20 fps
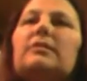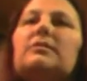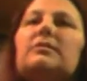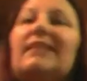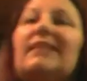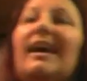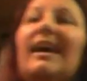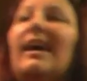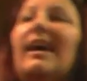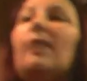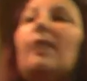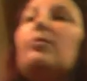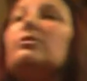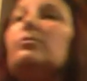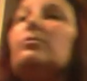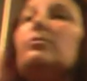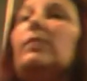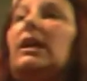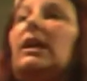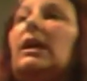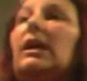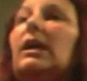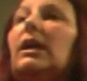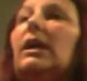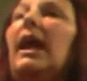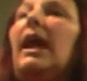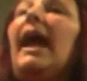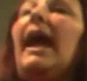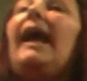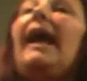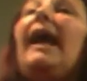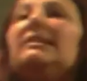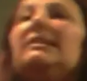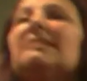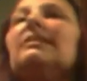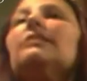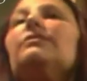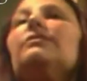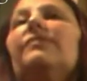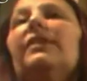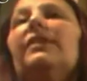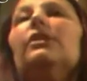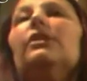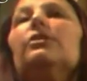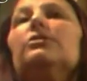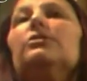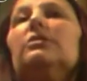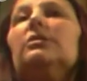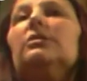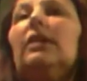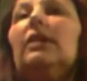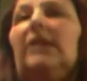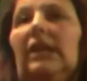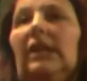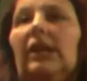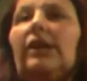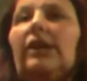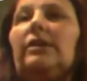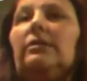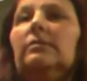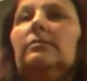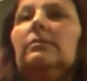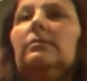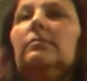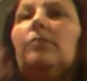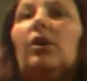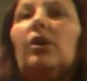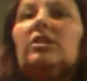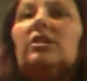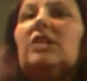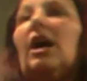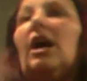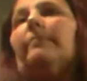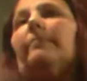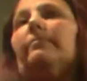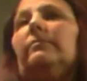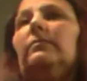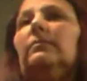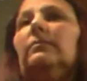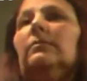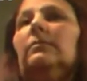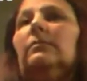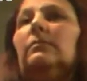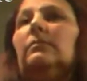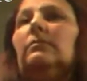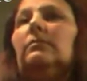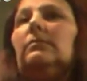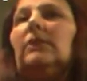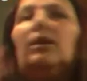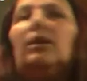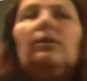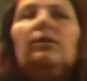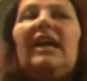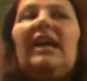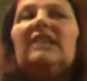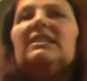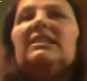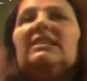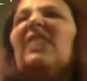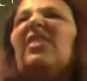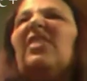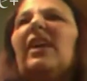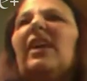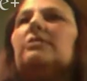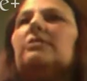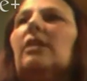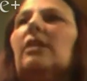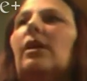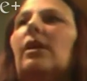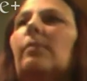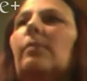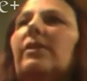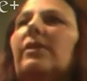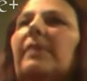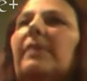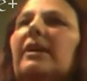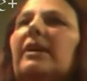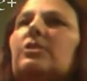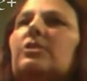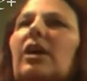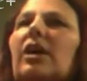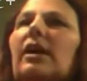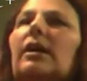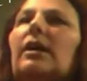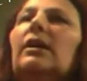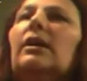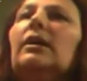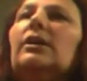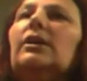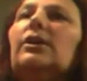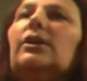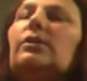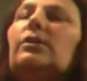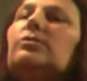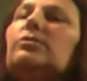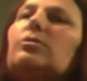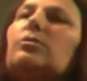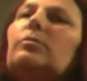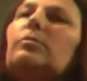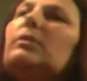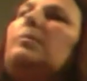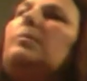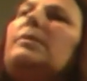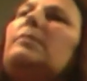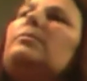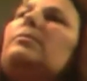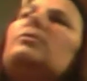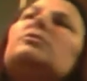10 hours a week and 6 figures a year? Part-time. You know, $8,000, $10,000 a month paycheck. You know, so many people